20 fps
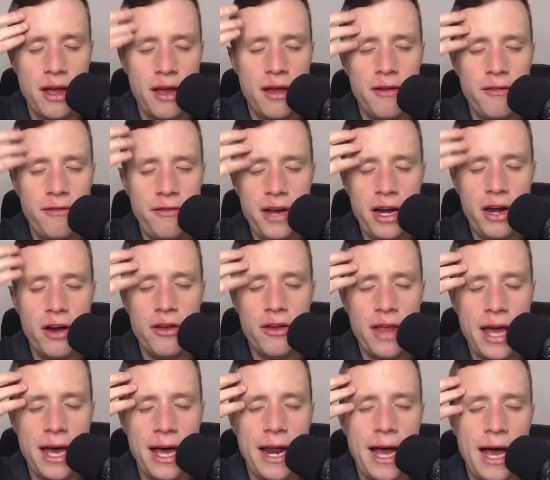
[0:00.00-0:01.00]
figure
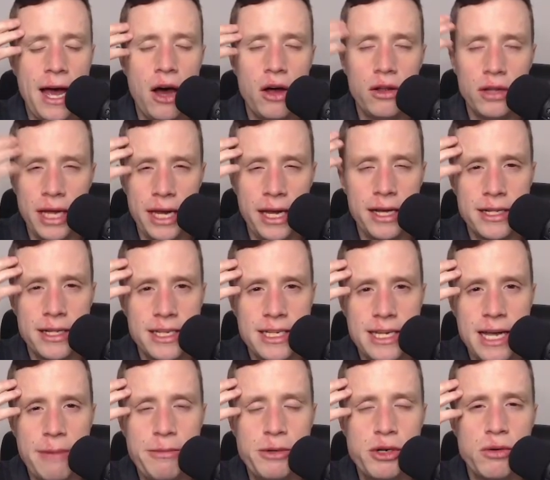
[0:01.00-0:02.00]
that out like
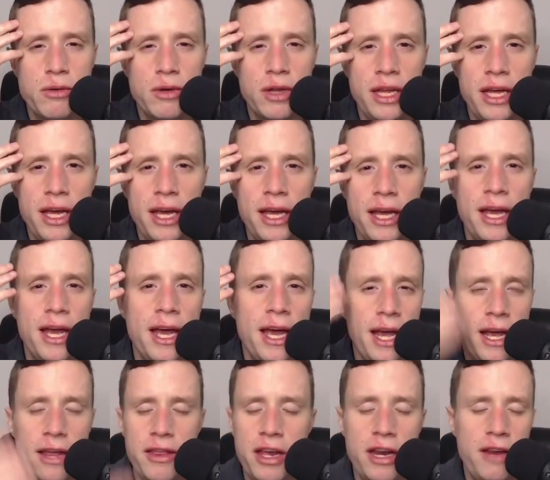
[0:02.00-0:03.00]
conceptually.
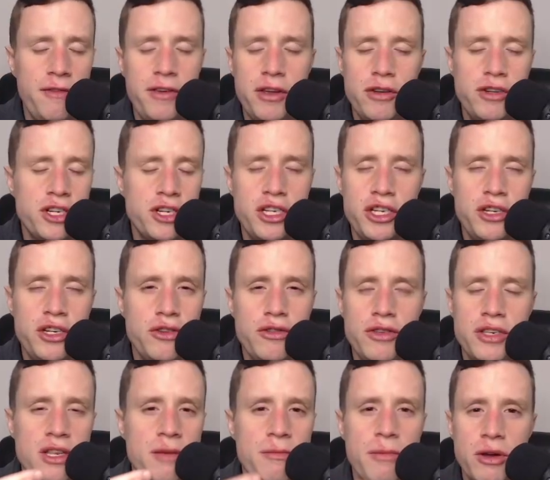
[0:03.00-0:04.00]
And then if you just
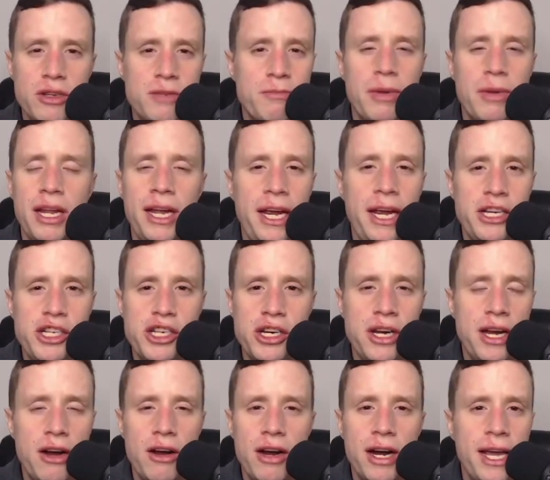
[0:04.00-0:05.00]
use the most plain
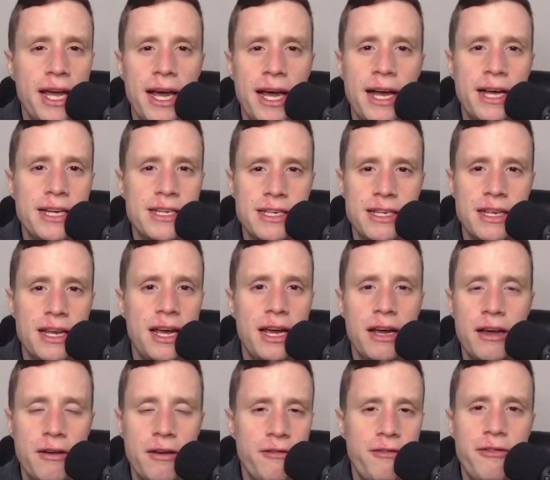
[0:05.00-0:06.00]
generic ass
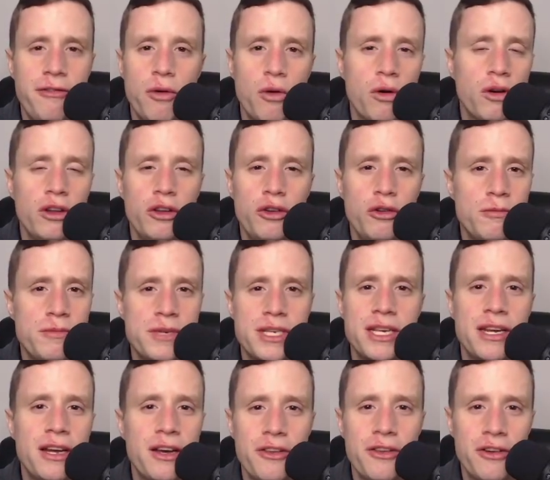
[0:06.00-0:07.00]
like for loops
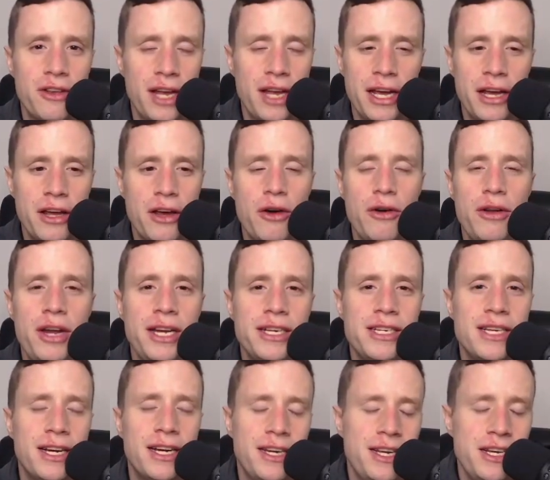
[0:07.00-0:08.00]
and other like coding
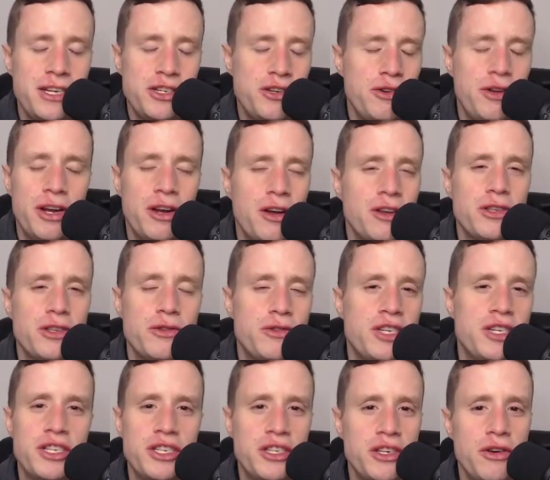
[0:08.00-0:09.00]
techniques, you can also
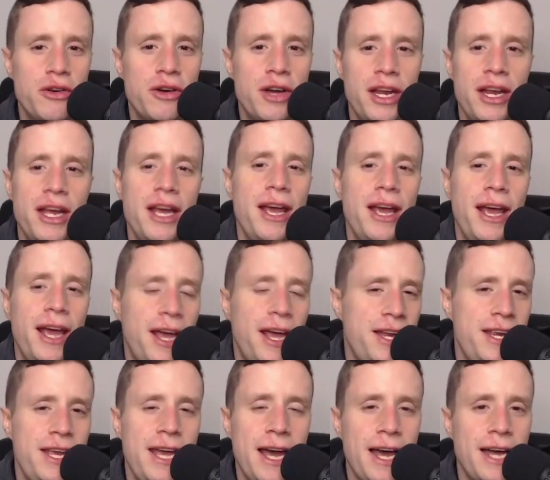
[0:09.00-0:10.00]
just do it.
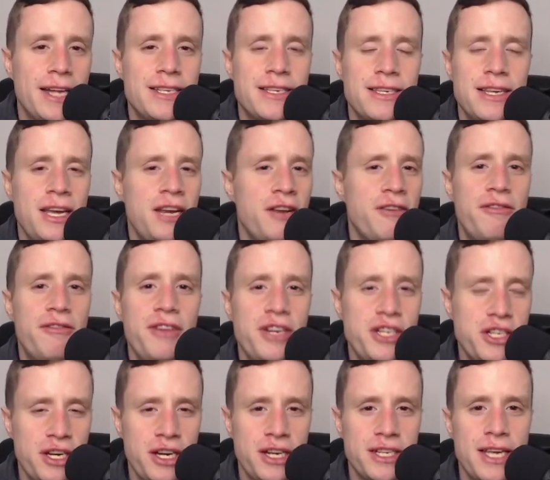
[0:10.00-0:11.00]
And yeah, it's
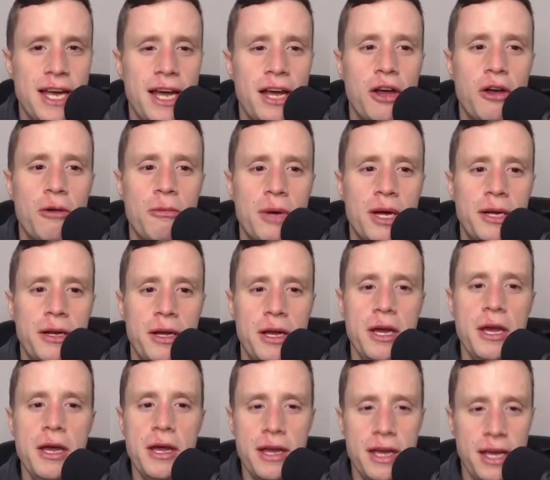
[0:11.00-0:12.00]
inefficient as hell, but
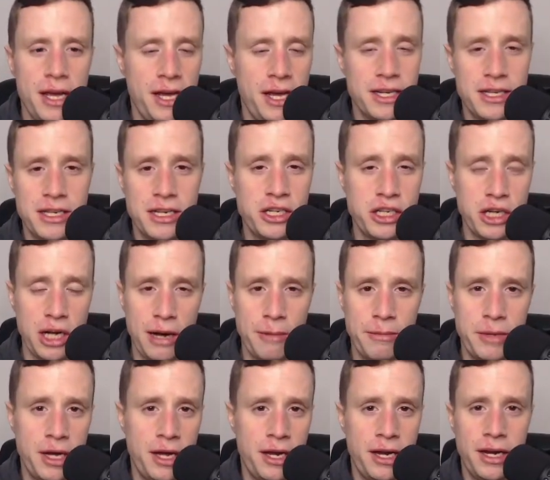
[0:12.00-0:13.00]
it gets the
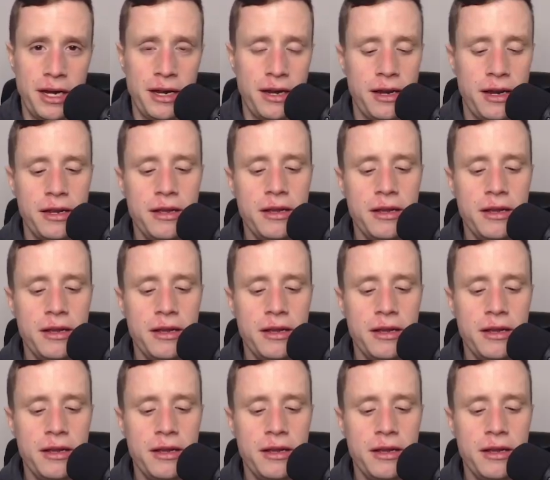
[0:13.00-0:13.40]
job done. And